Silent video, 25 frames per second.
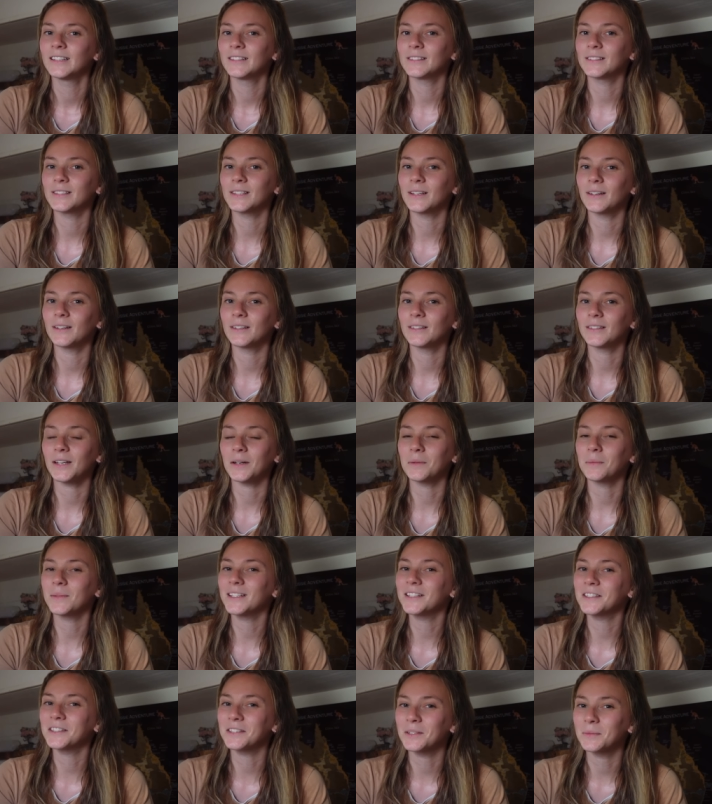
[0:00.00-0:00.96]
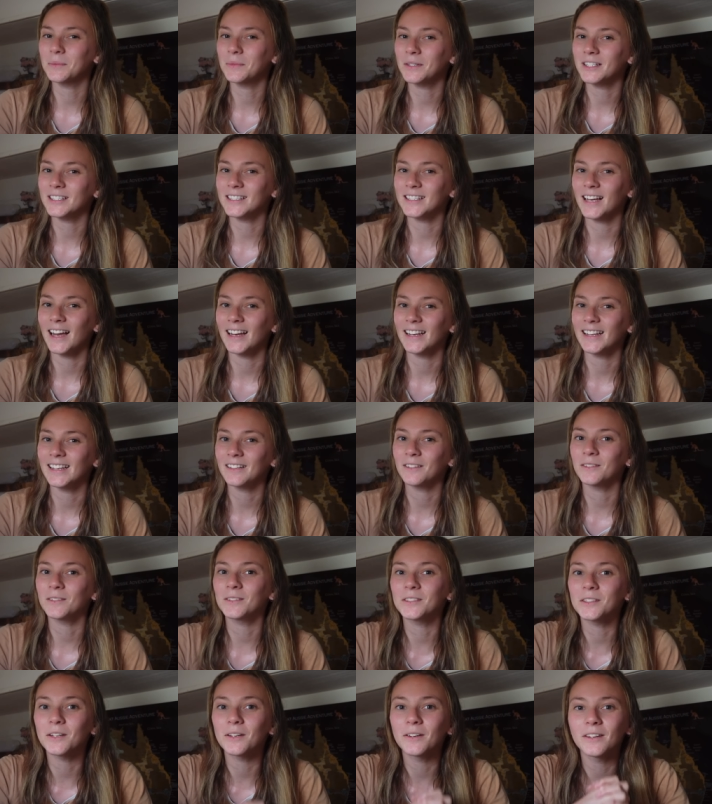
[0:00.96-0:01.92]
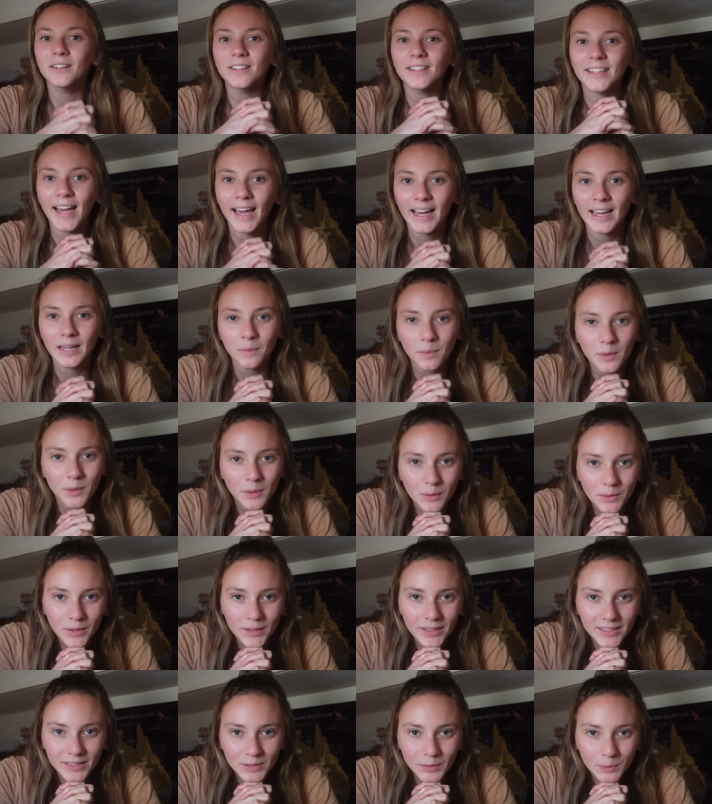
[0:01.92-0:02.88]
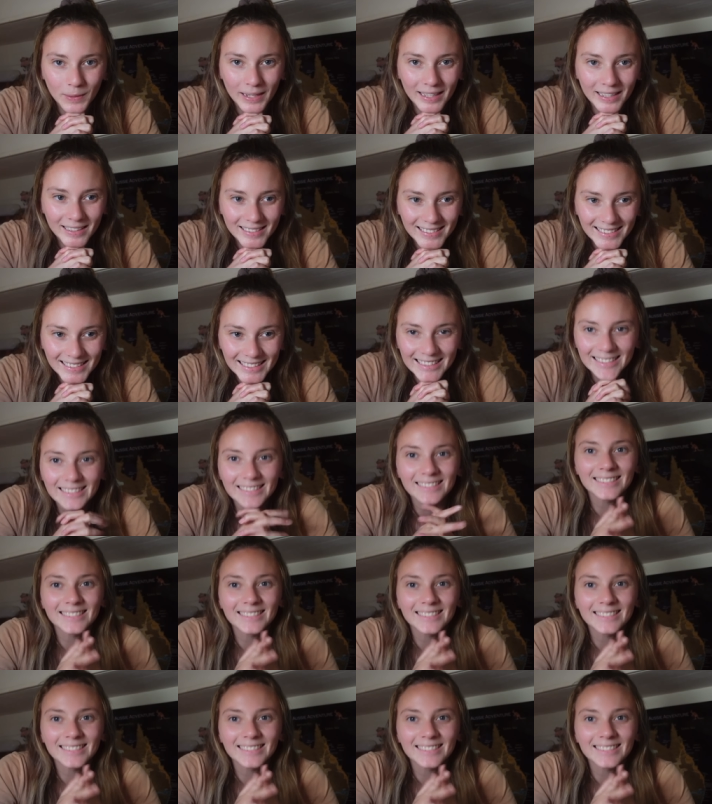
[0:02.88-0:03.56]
So that'll be super exciting. Also Cape York as well.